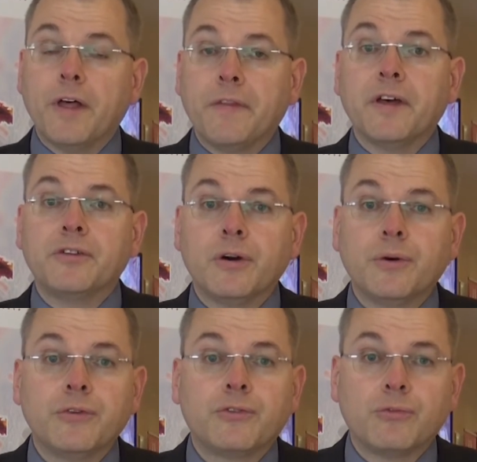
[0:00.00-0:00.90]
that
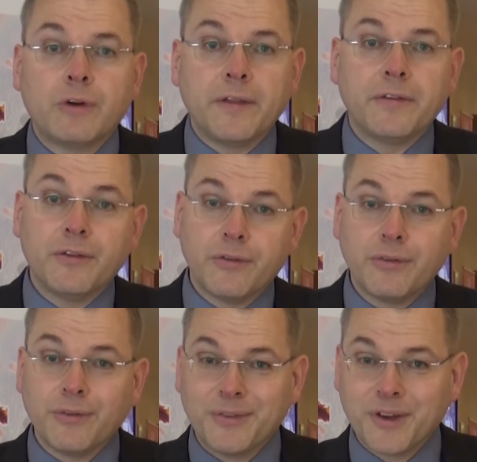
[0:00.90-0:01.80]

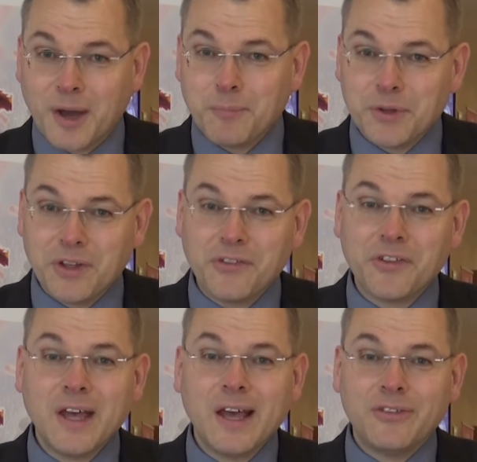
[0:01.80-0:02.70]
the companies